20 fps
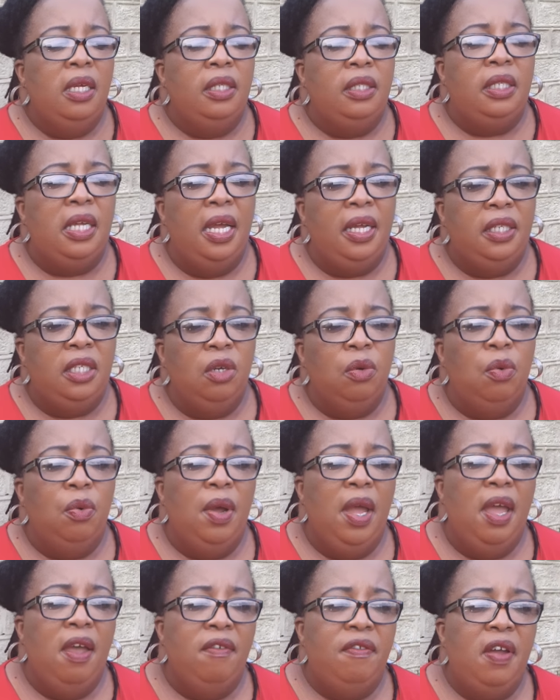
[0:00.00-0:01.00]
dating
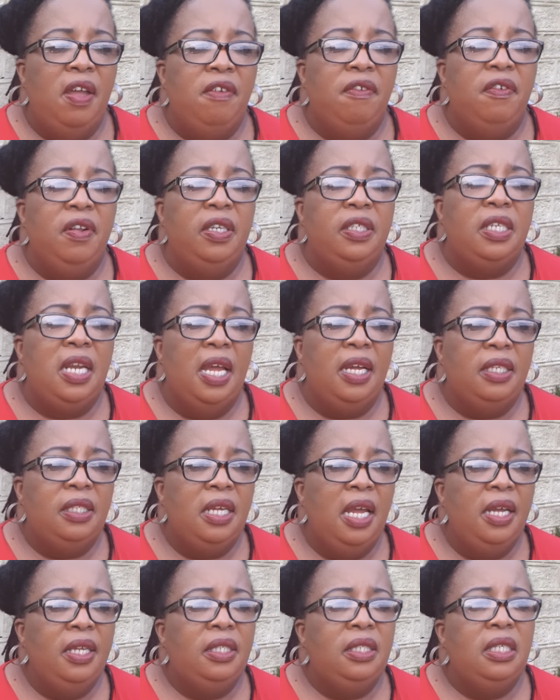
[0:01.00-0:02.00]
whoever he feels like
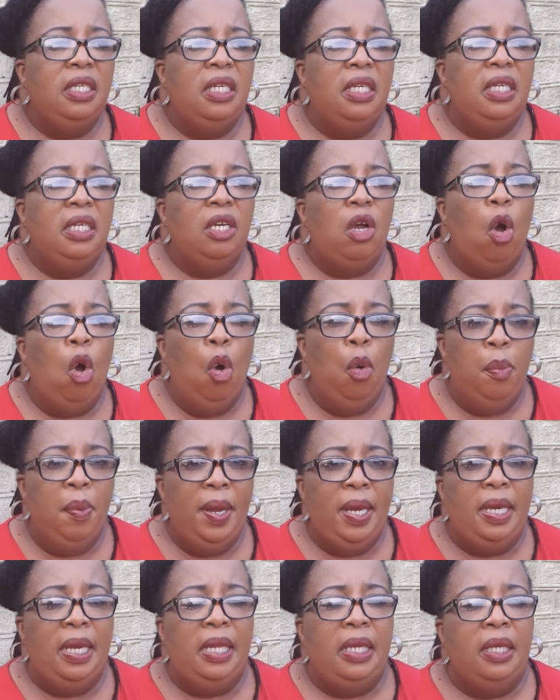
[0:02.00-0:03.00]
dating
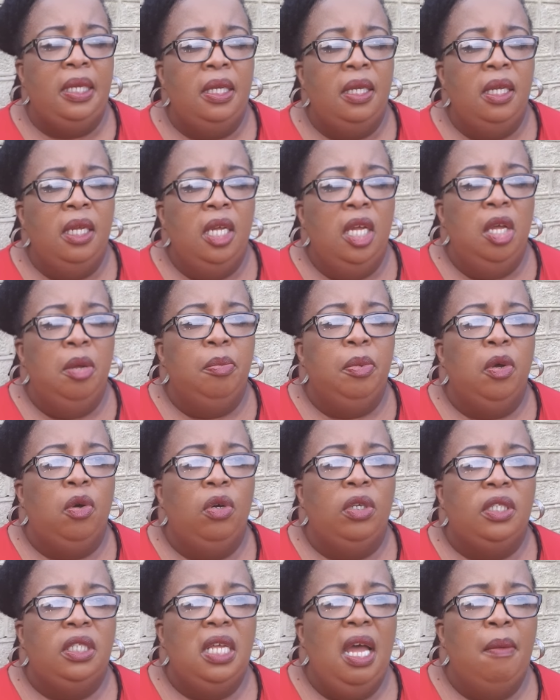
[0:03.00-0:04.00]
openly.
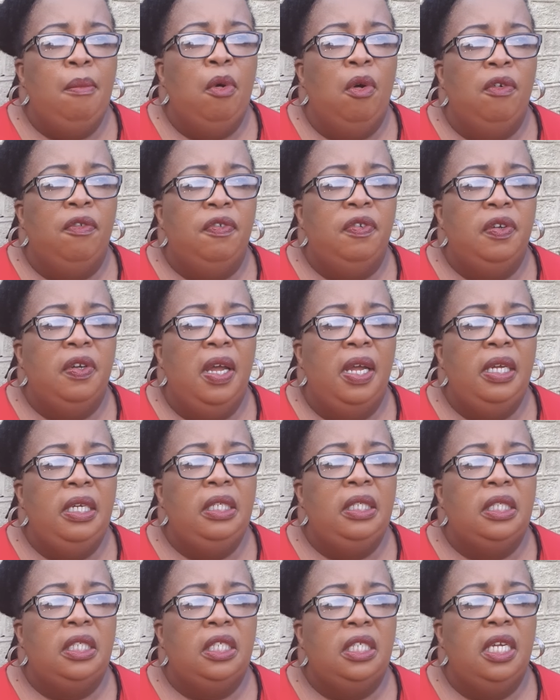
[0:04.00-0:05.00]
Because some of
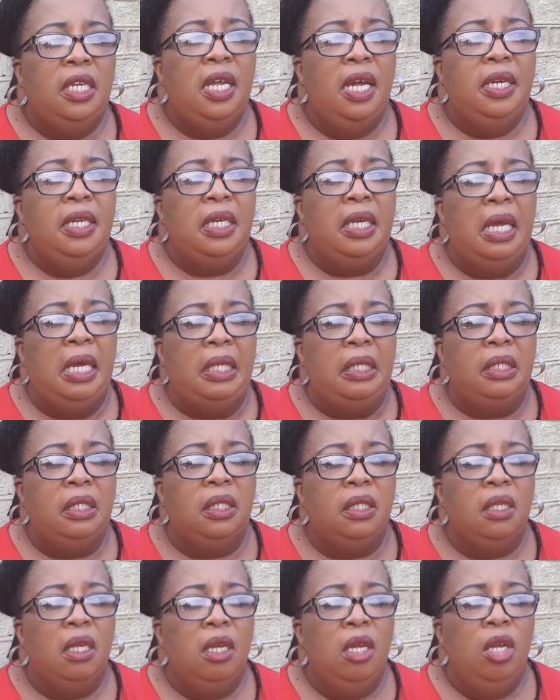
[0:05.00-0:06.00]
his
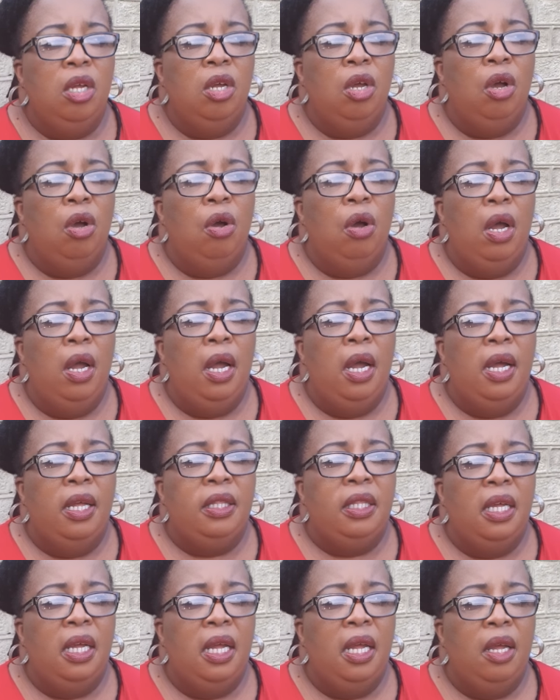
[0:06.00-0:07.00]
shenanigans,
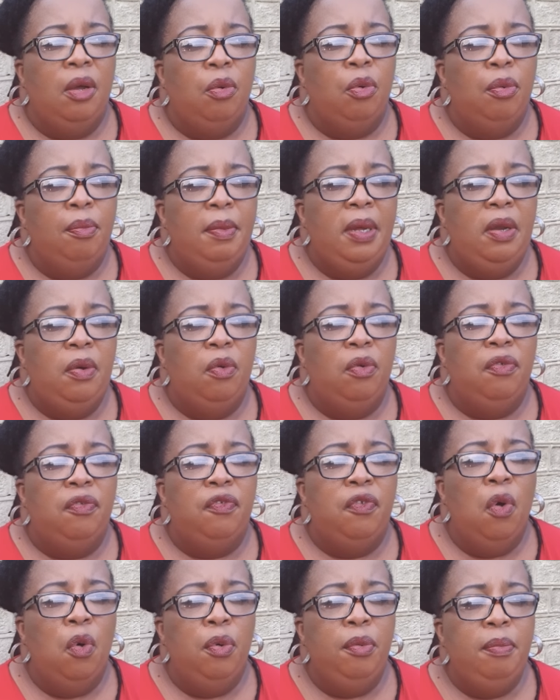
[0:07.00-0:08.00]
the woman would
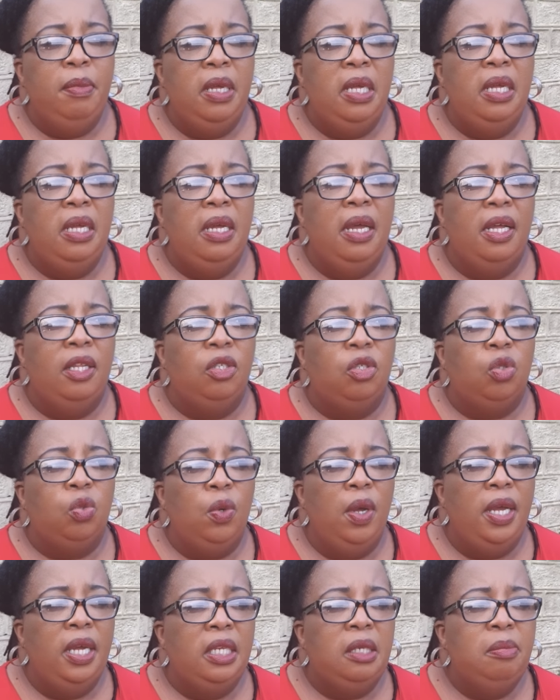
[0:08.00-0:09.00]
phone me and
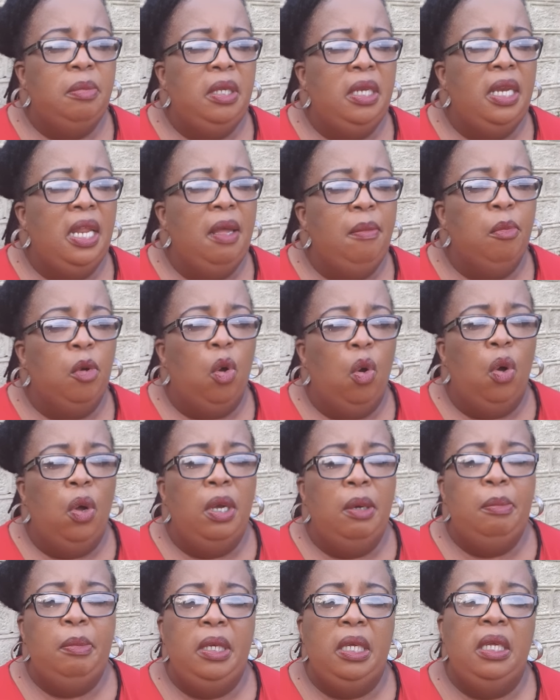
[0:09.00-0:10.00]
swear at me, name call
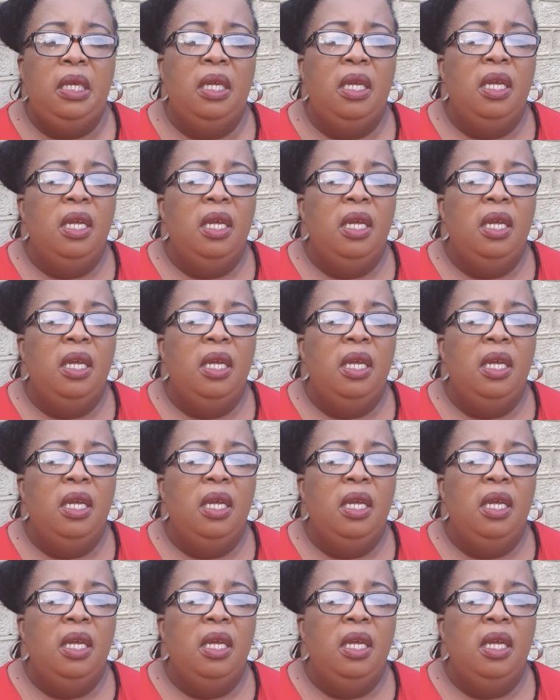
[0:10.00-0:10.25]
me.